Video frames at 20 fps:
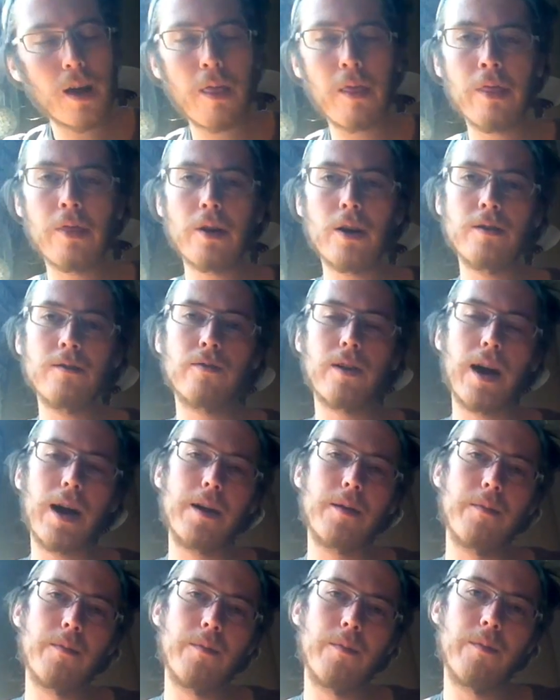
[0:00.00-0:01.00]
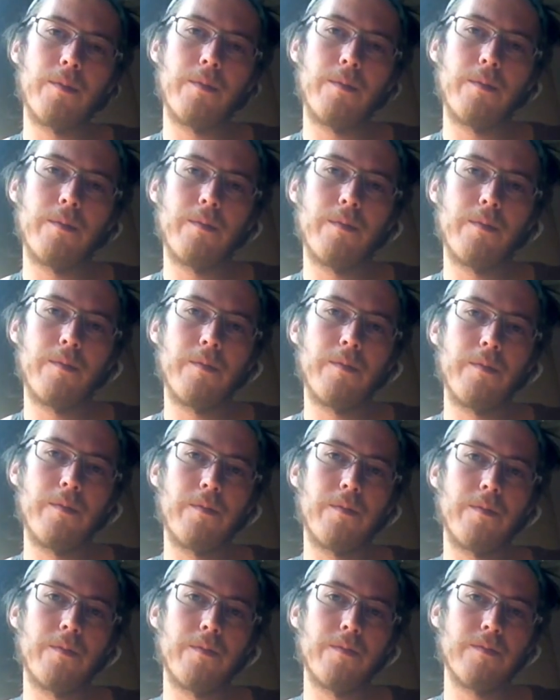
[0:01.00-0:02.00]
on the third fret. A
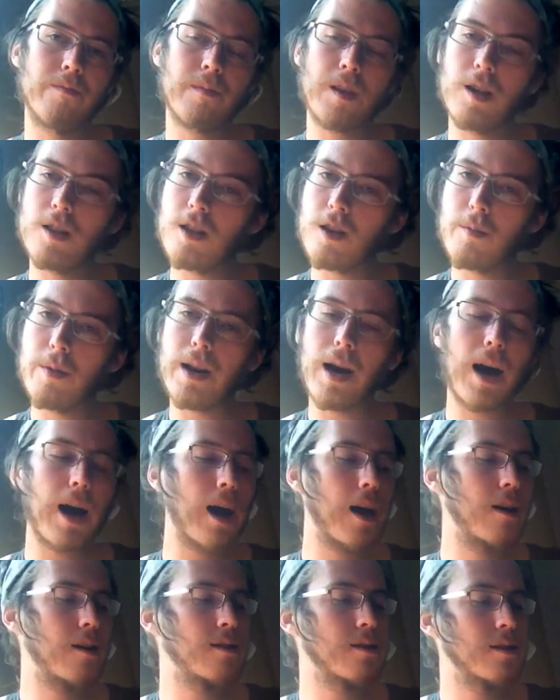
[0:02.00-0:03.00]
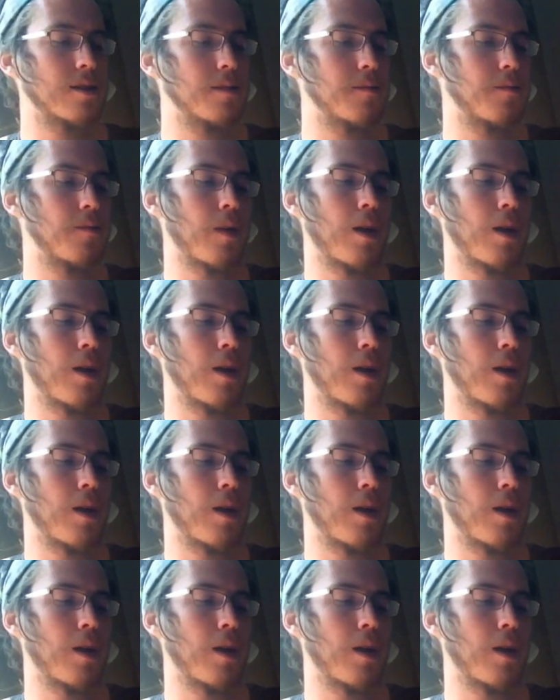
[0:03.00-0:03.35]
little bit higher, see?